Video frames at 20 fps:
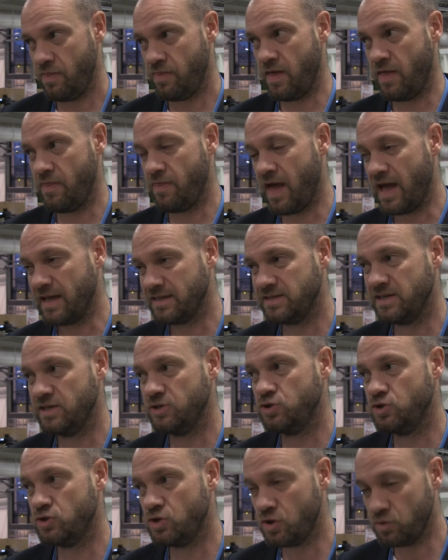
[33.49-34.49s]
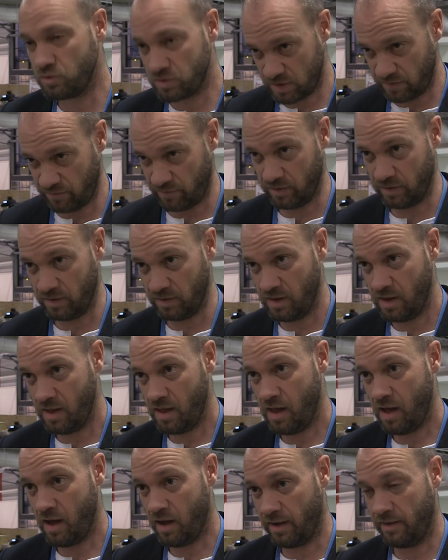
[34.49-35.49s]
Then that is useful,
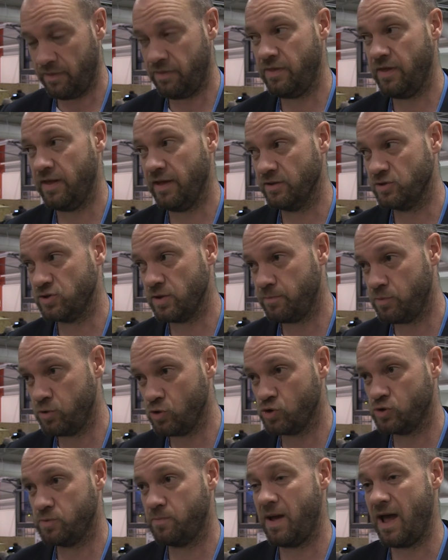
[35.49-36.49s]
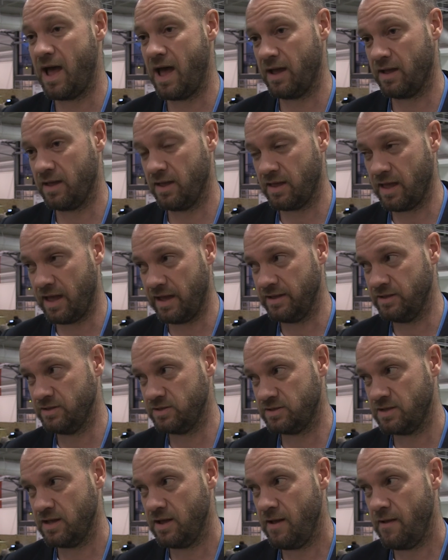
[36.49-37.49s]
I think, to push back
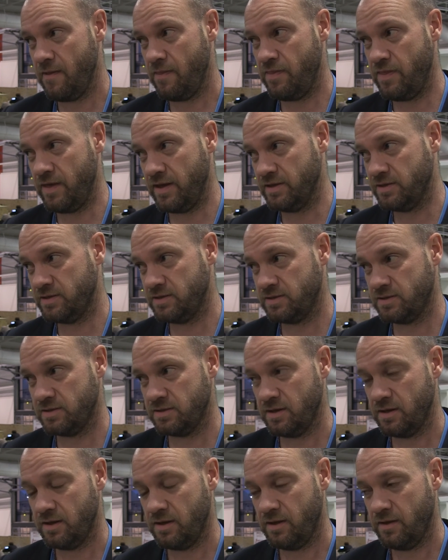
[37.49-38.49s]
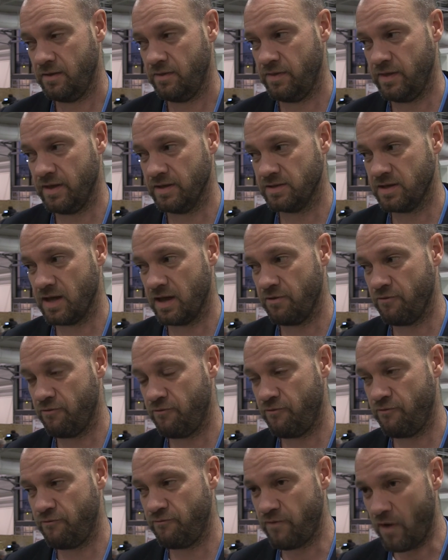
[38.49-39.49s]
against this, this kind of
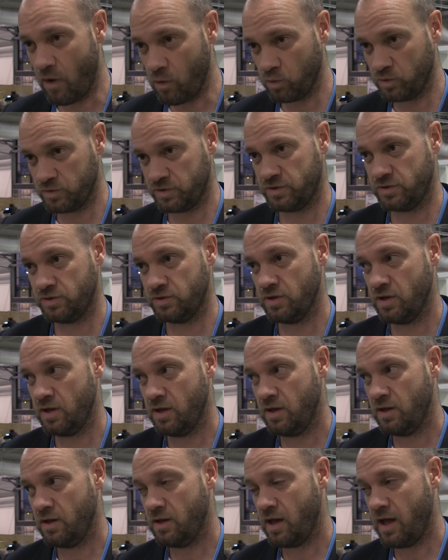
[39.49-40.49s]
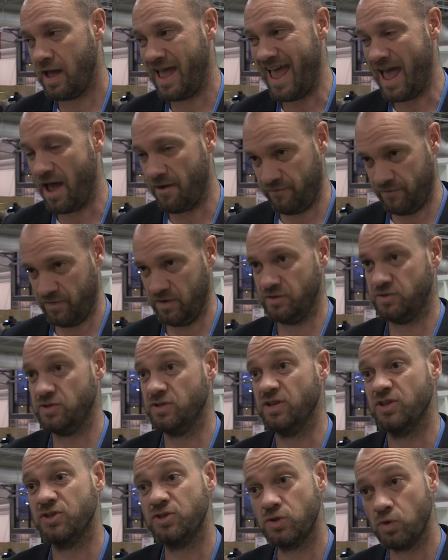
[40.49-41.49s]
false effort to
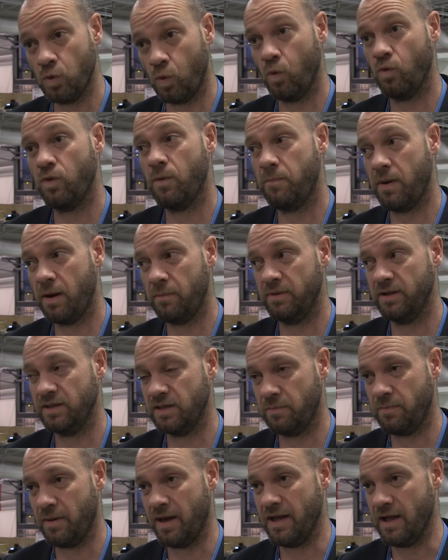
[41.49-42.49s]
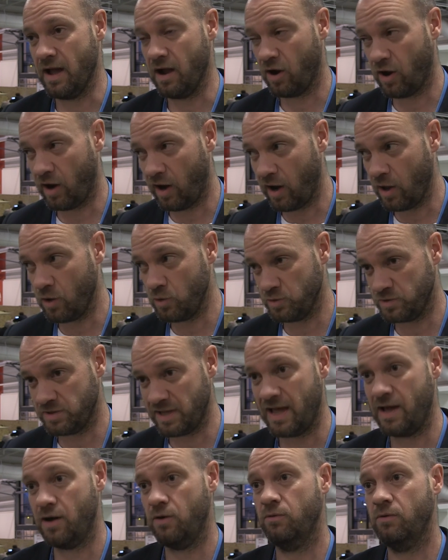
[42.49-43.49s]
distort the public debate and close
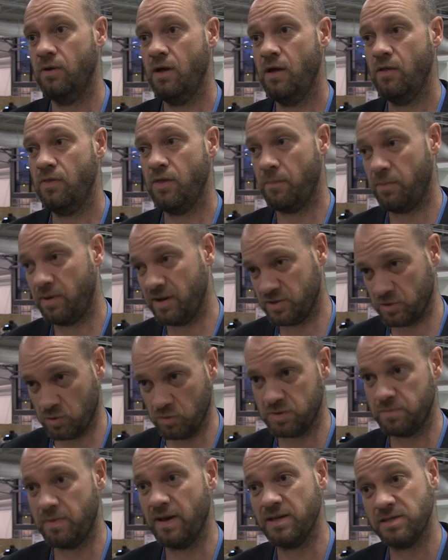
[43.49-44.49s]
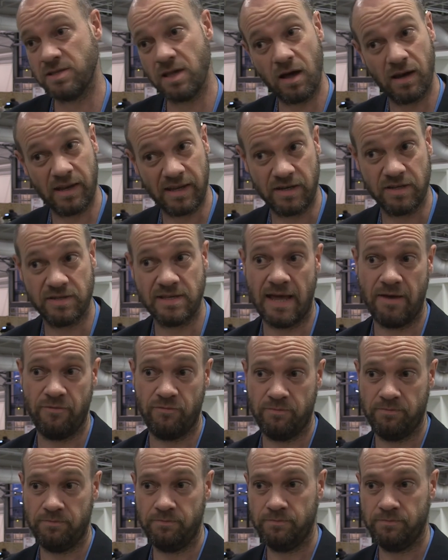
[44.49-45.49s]
down the political space that our leaders have.